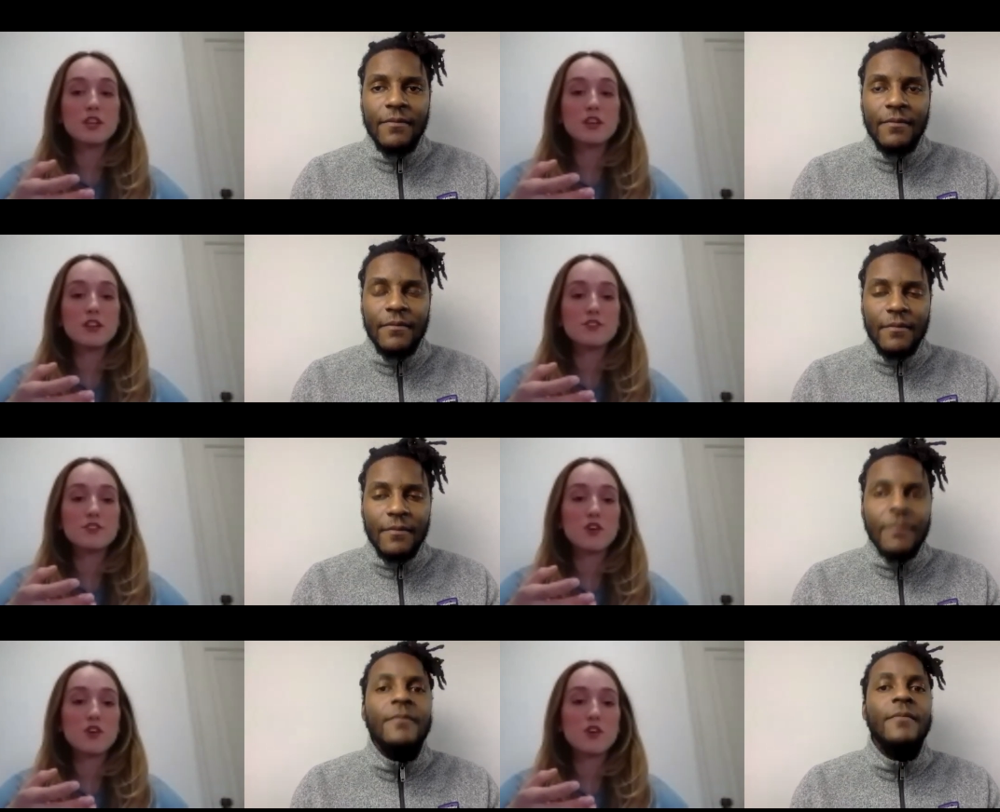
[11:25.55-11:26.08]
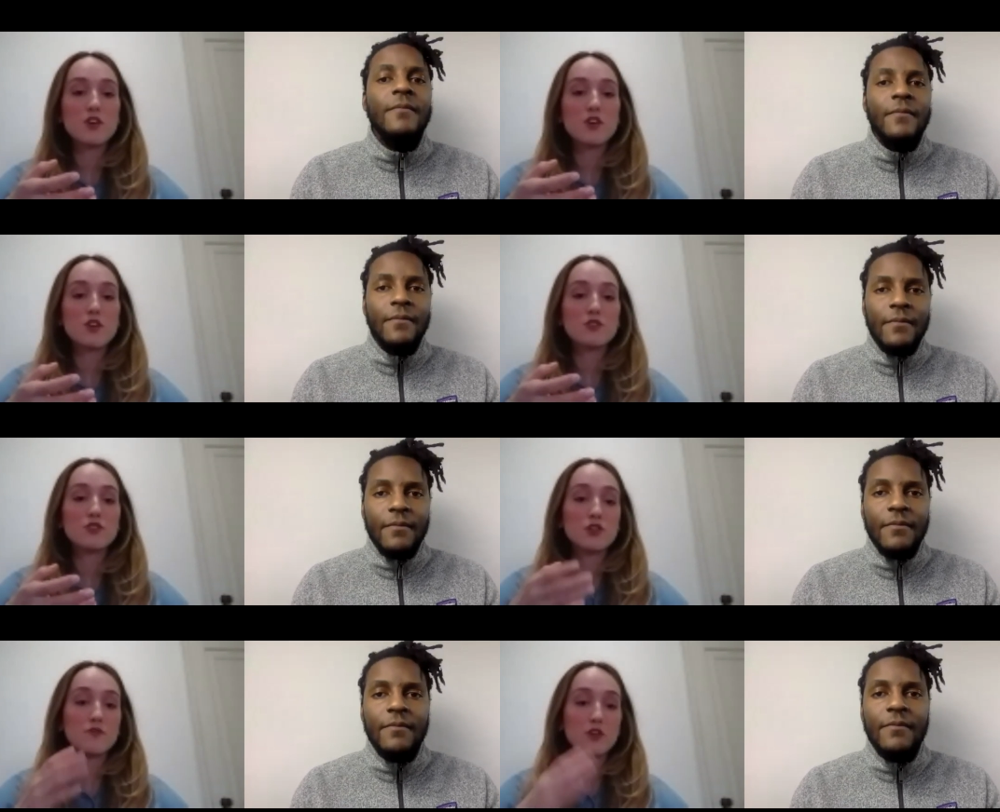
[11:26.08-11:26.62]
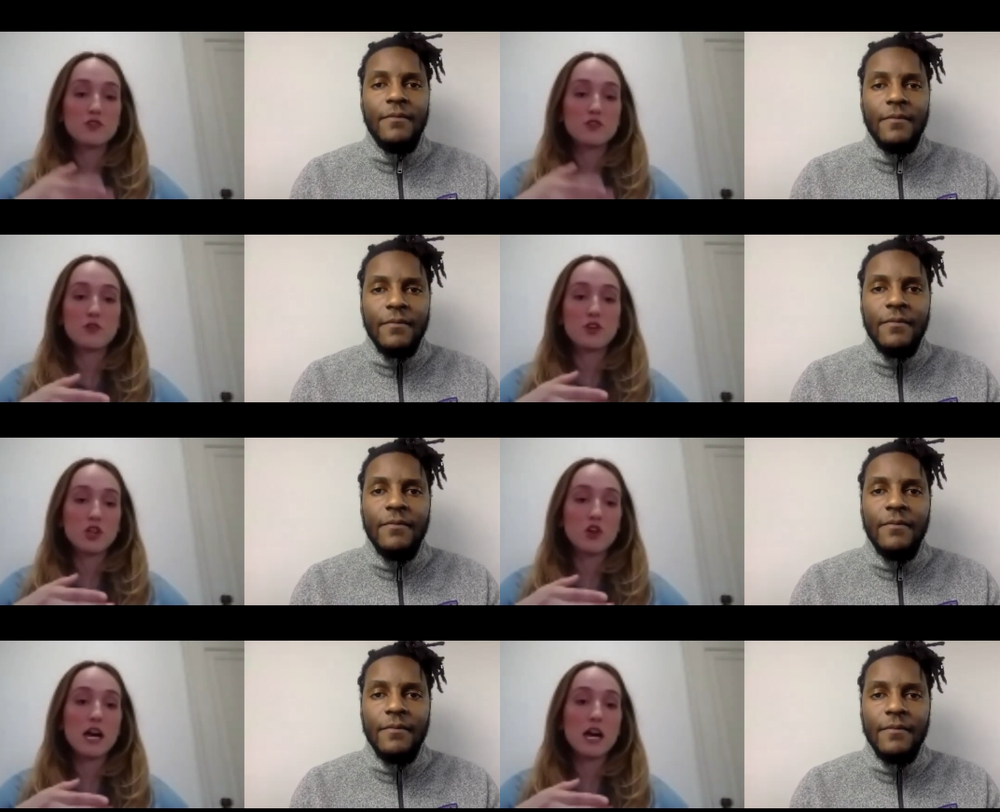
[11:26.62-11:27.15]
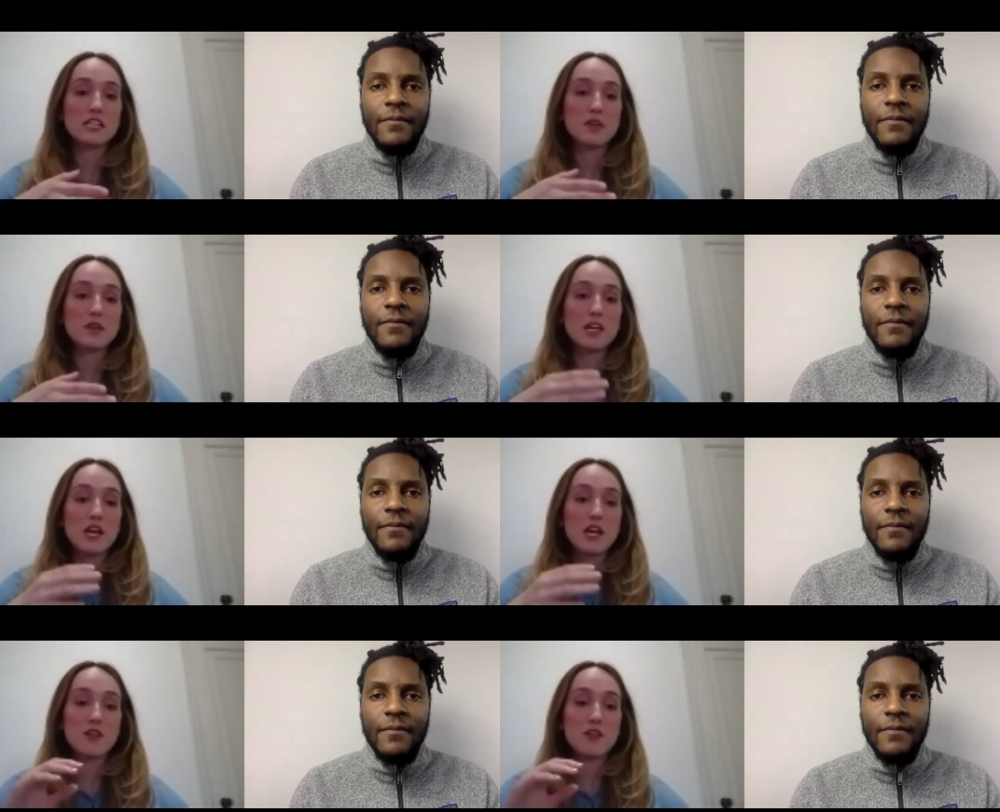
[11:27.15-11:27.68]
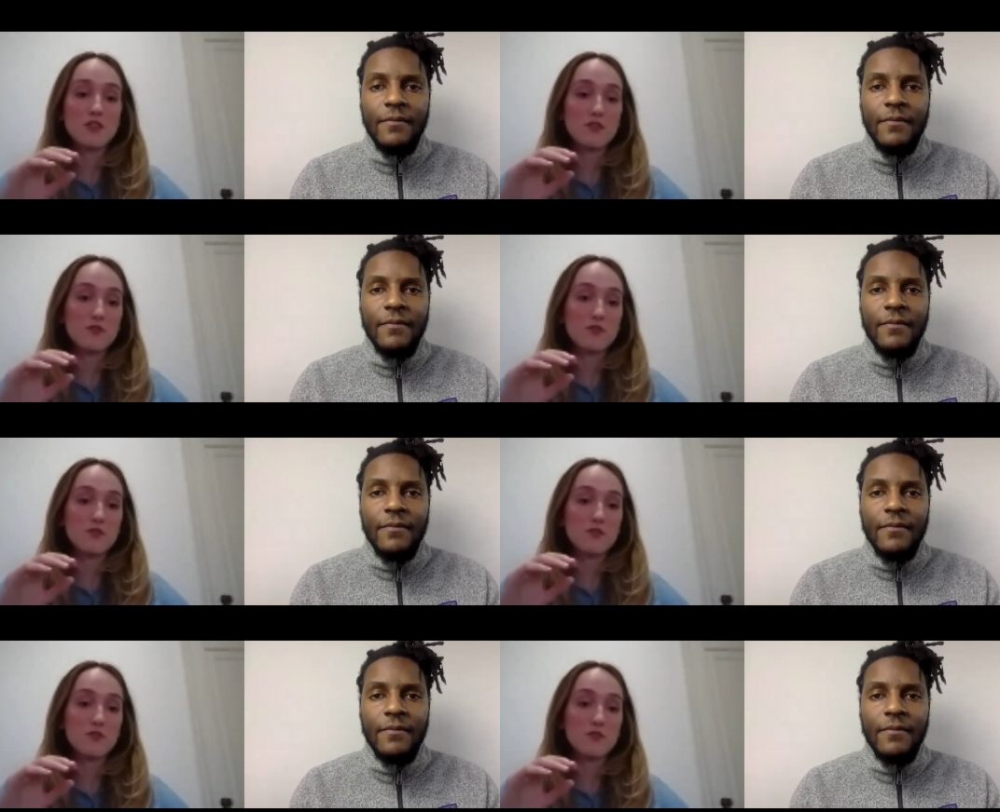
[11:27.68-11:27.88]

Speaker 1: So you do your first one in your classmate, and then